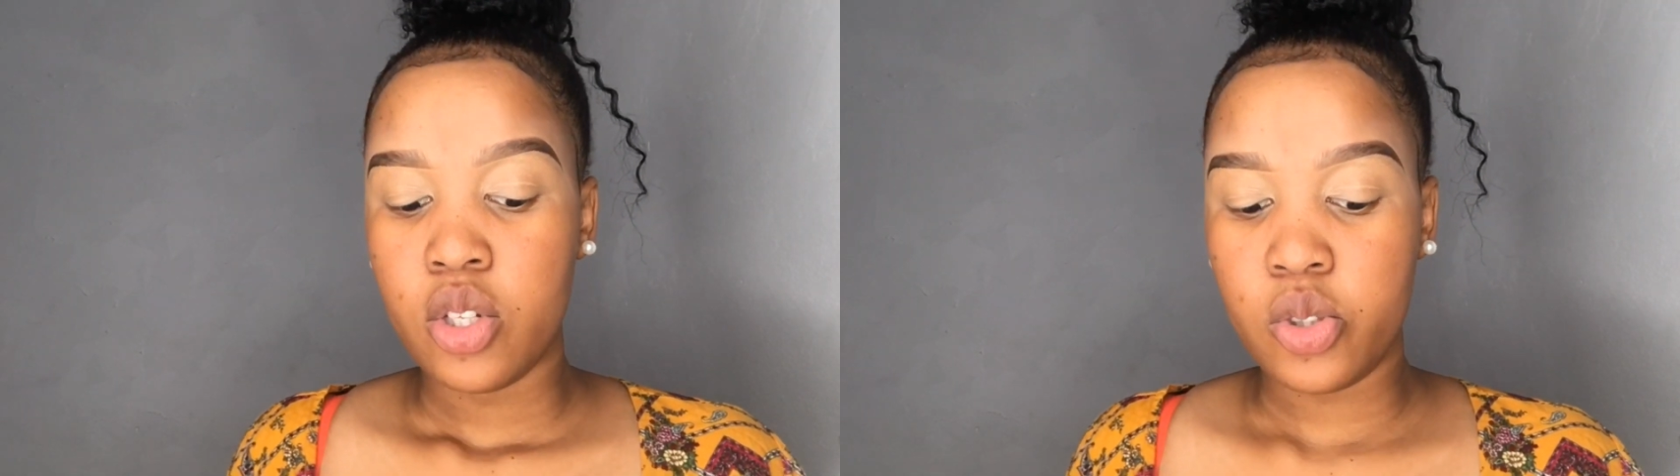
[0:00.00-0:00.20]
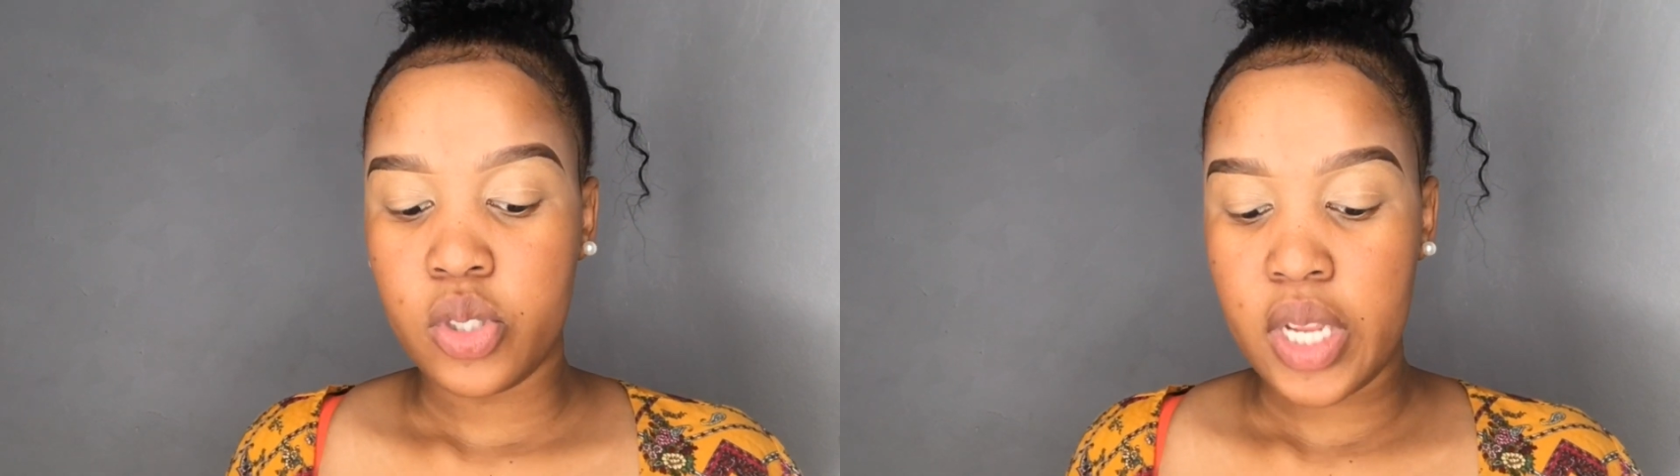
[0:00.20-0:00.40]

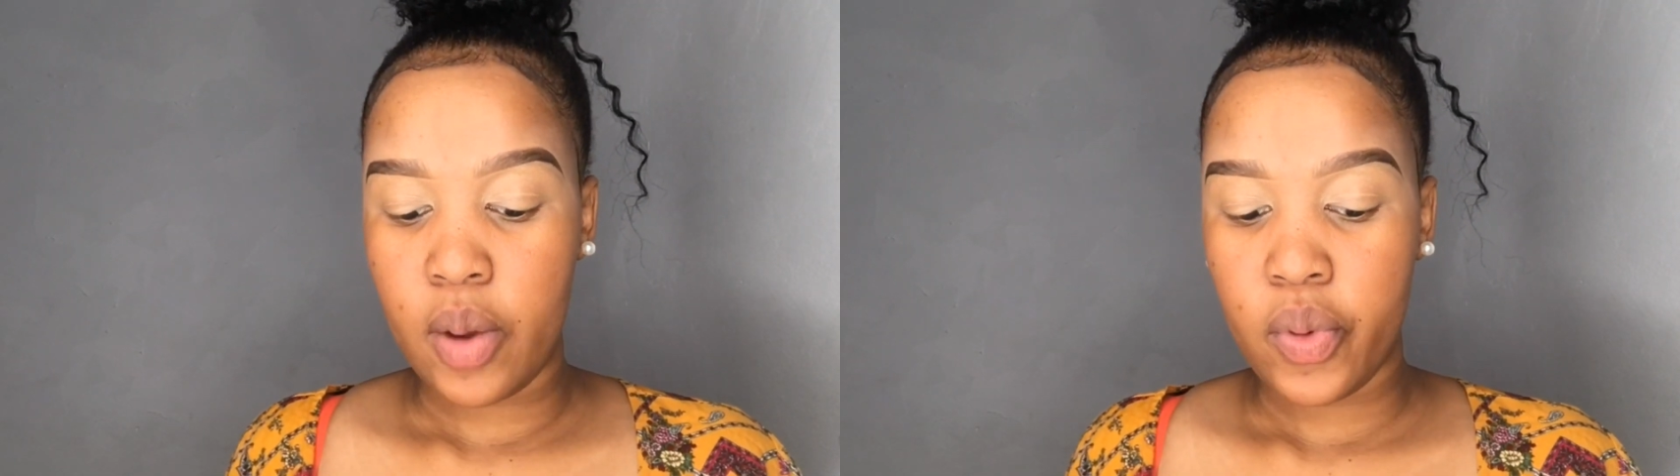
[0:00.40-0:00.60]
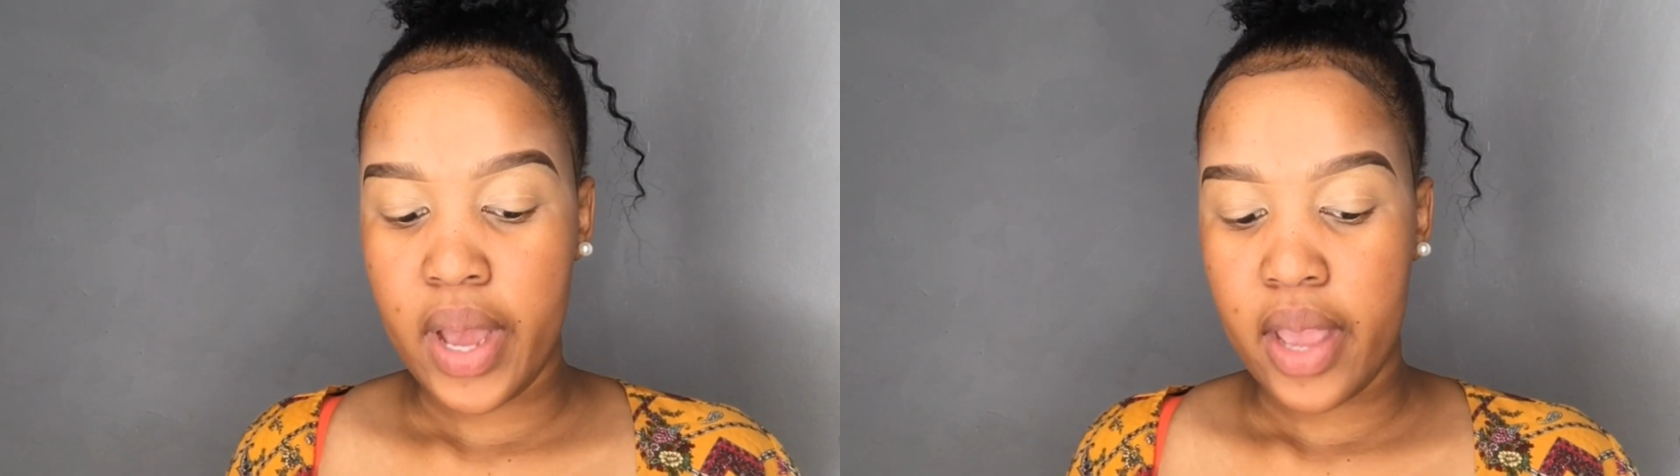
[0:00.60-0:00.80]

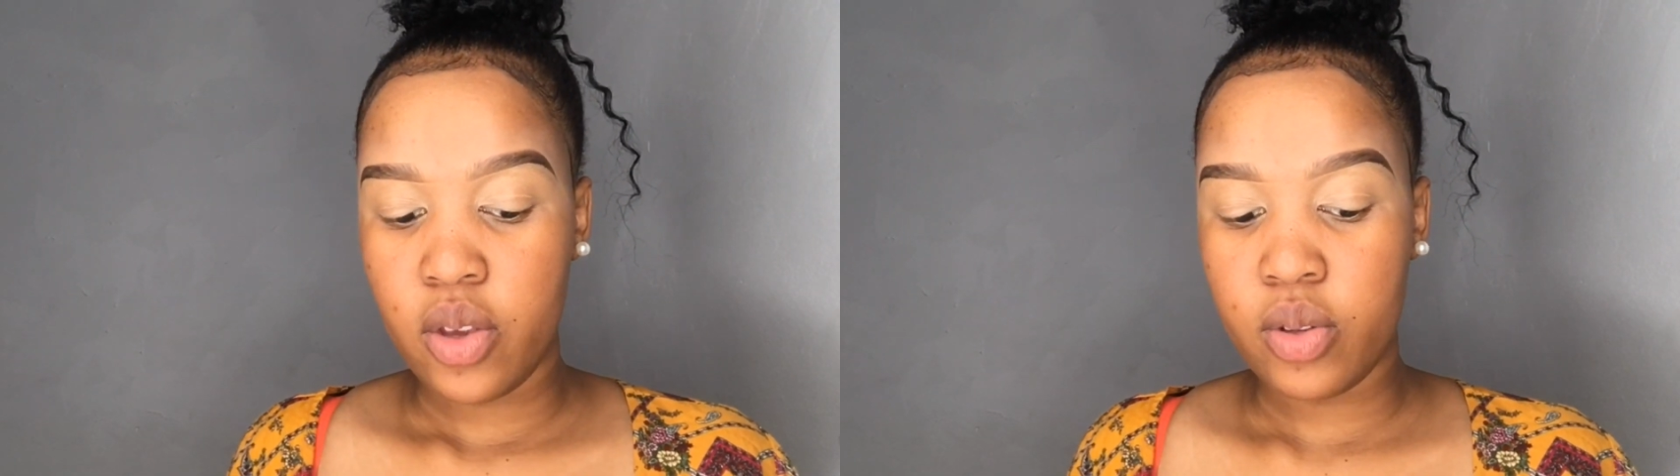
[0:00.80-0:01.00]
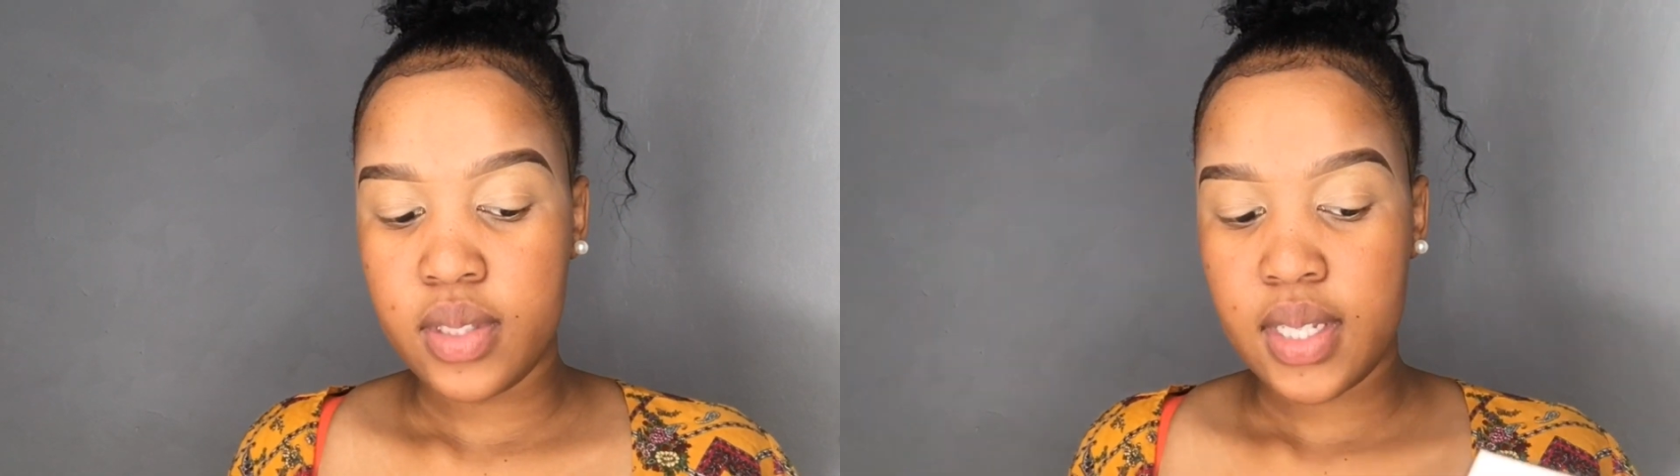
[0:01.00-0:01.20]
today we are
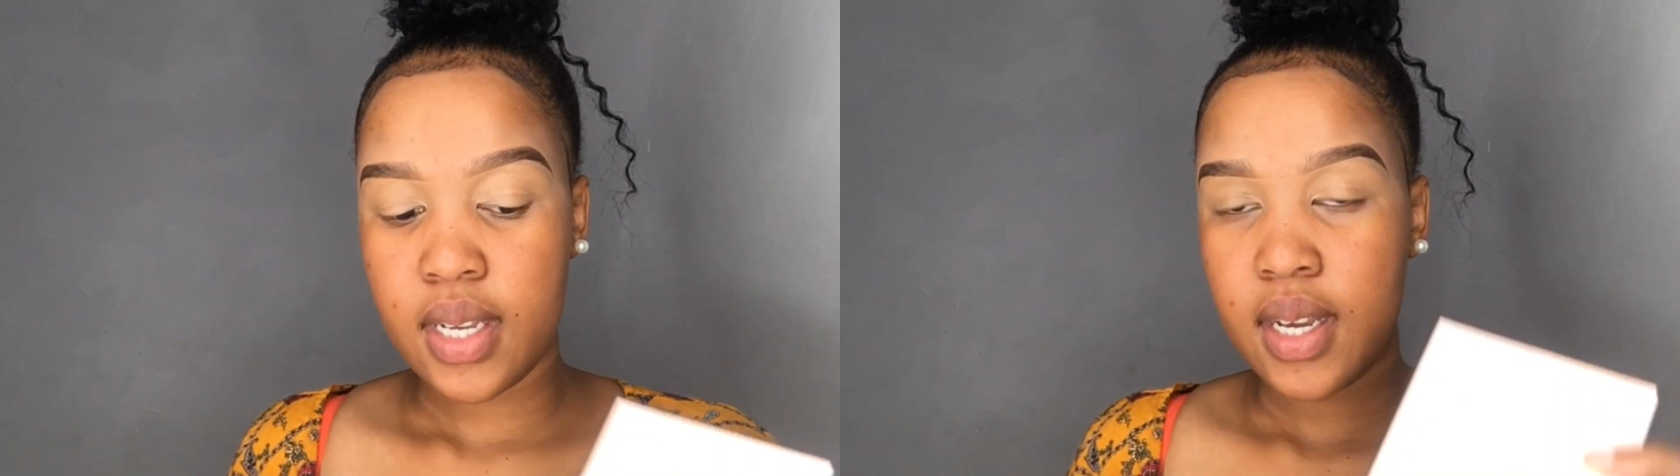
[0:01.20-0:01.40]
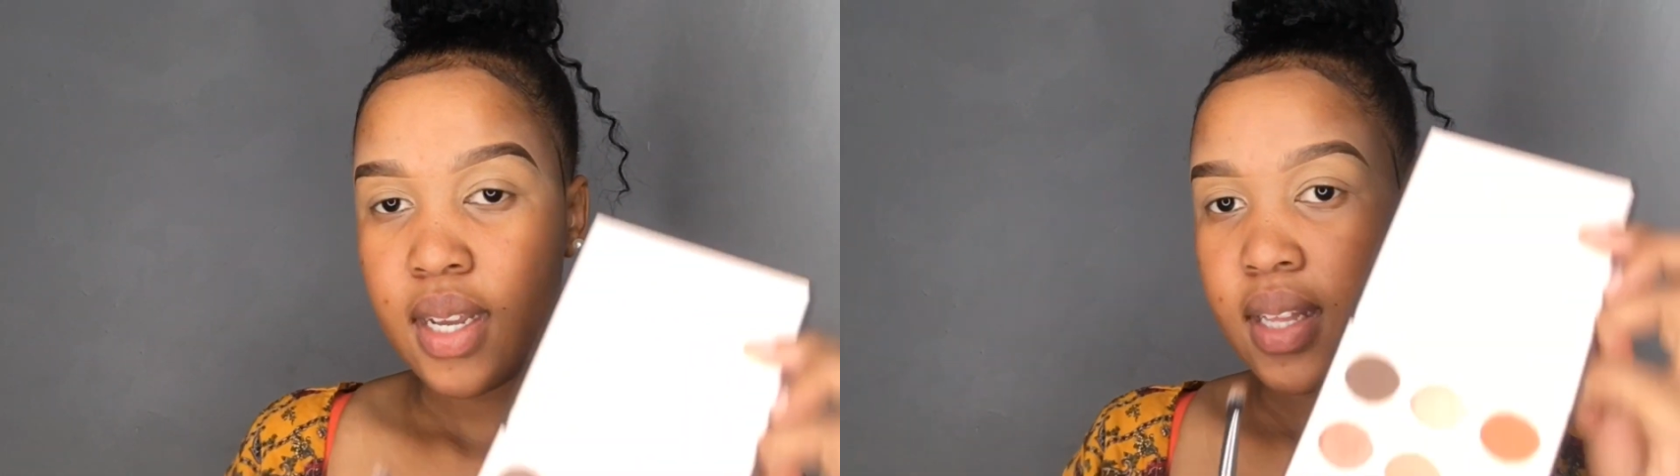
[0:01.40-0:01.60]

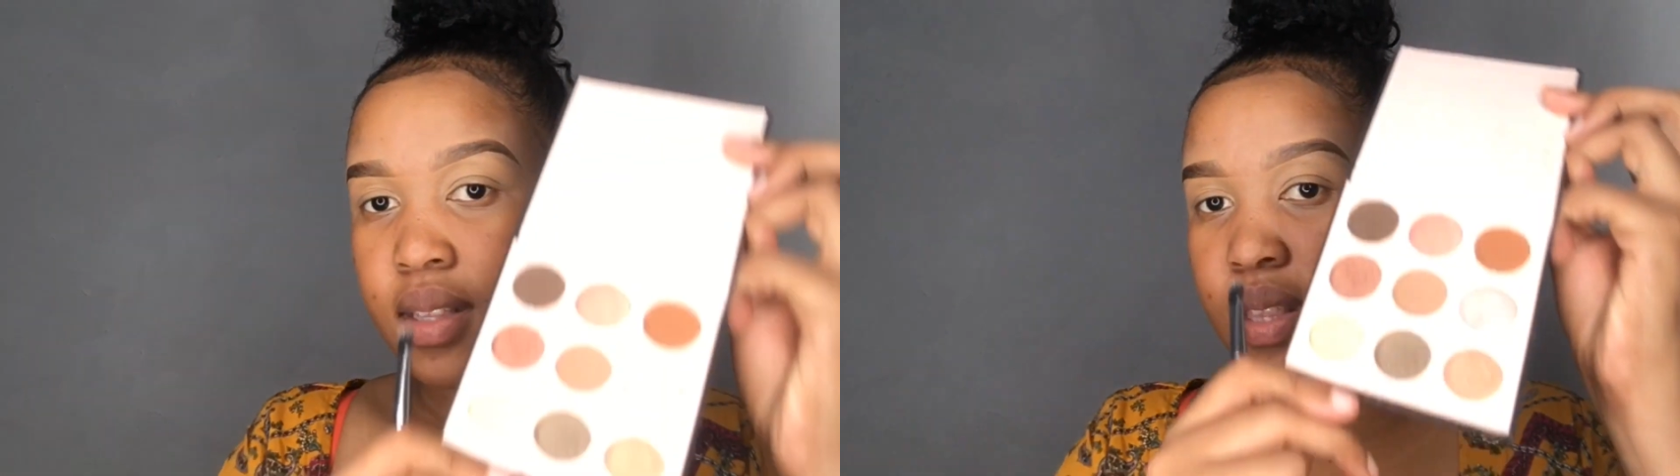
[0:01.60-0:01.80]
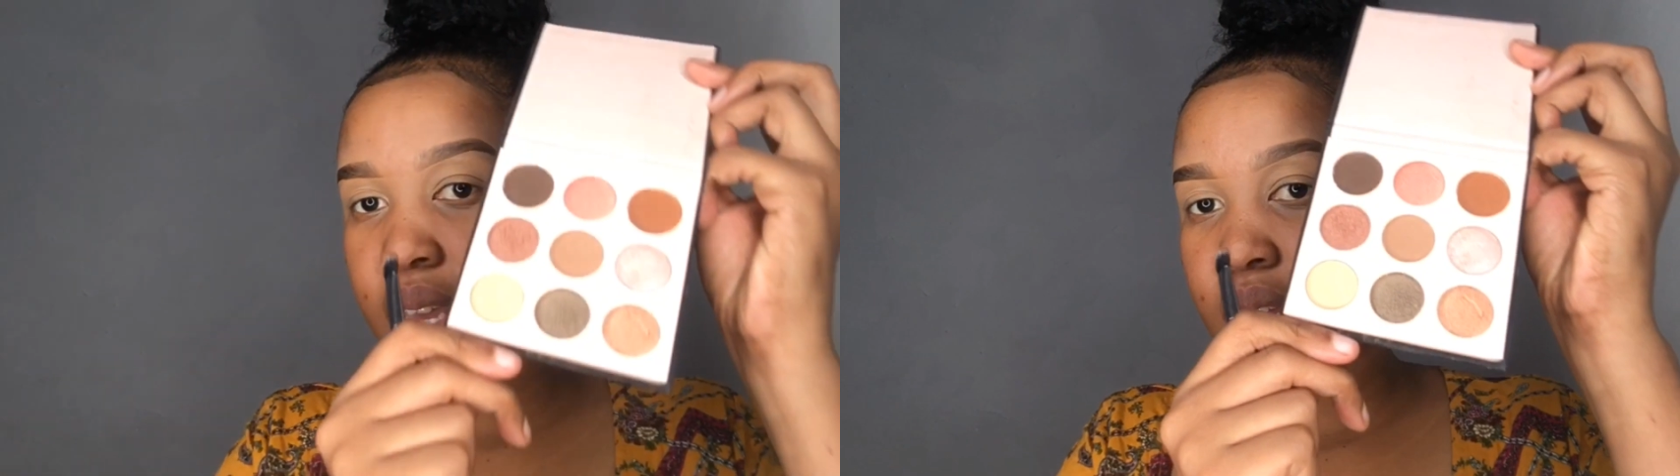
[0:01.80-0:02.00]
using
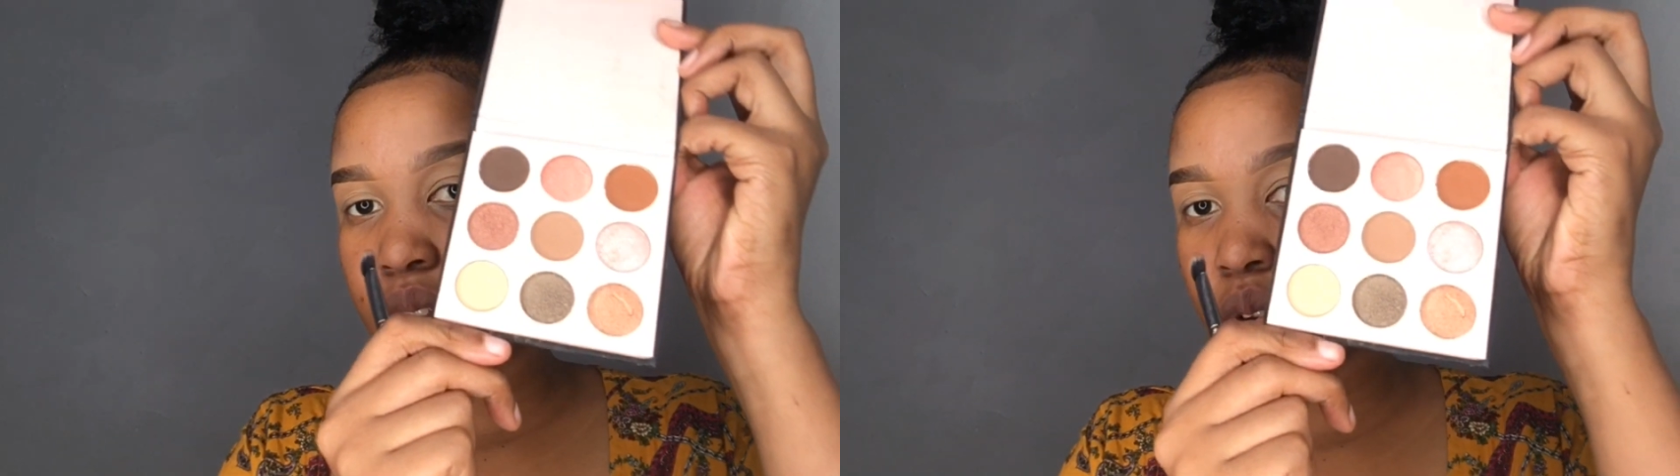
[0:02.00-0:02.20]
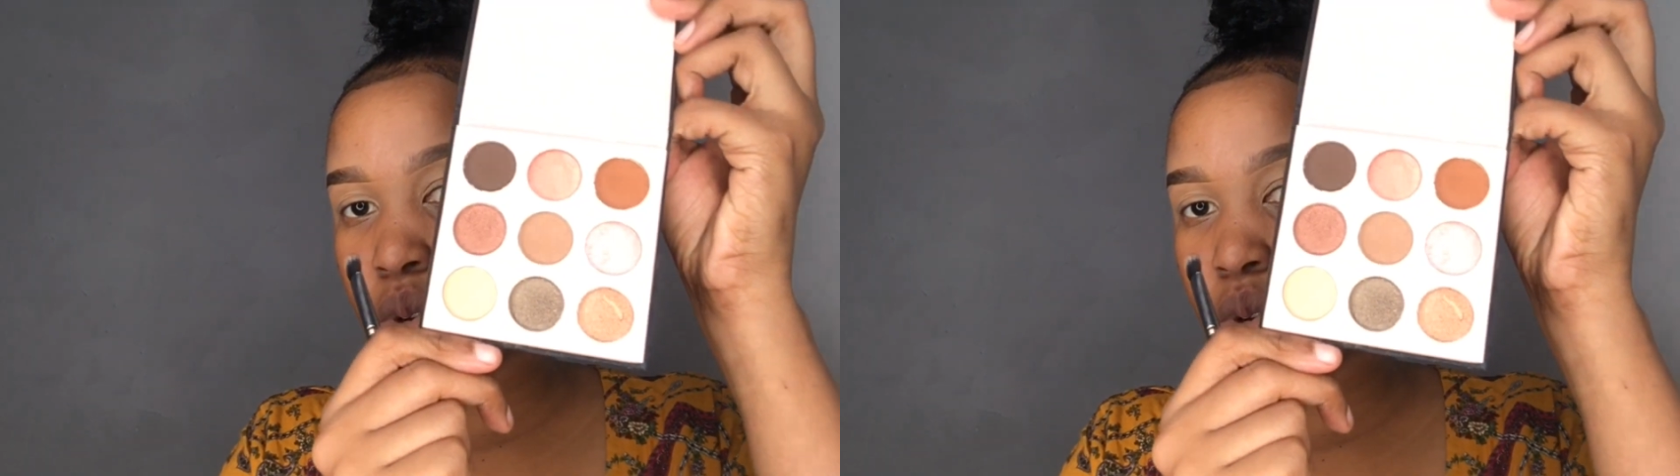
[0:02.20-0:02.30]
the